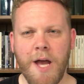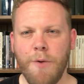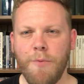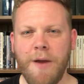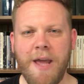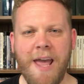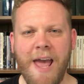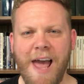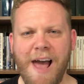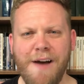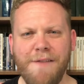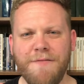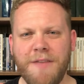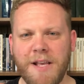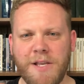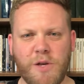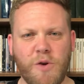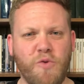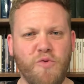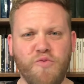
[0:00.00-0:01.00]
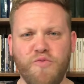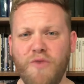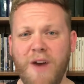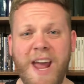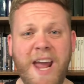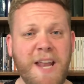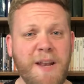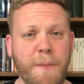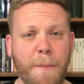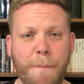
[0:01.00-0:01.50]
We have this
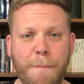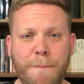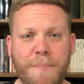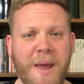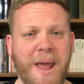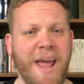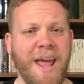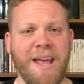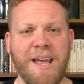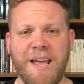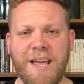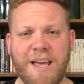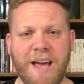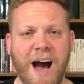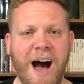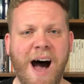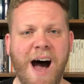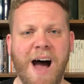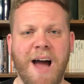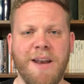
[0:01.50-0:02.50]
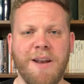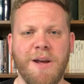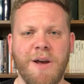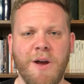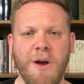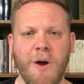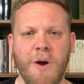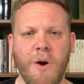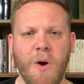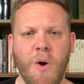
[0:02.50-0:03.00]
great big God
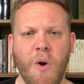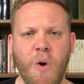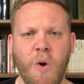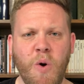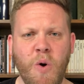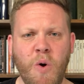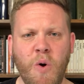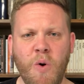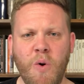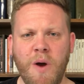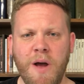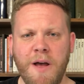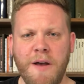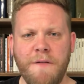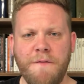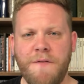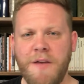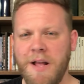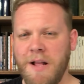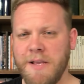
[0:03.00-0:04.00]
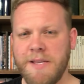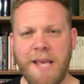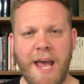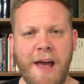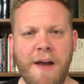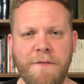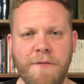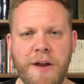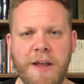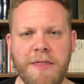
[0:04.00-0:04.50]
who fills
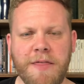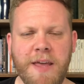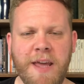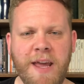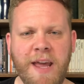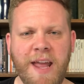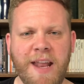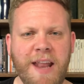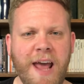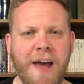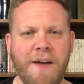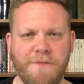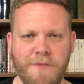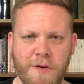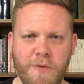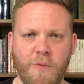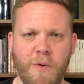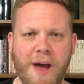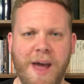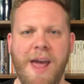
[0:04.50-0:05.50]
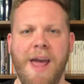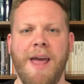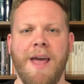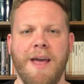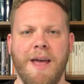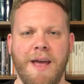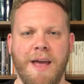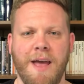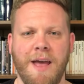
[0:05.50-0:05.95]
everything in every way,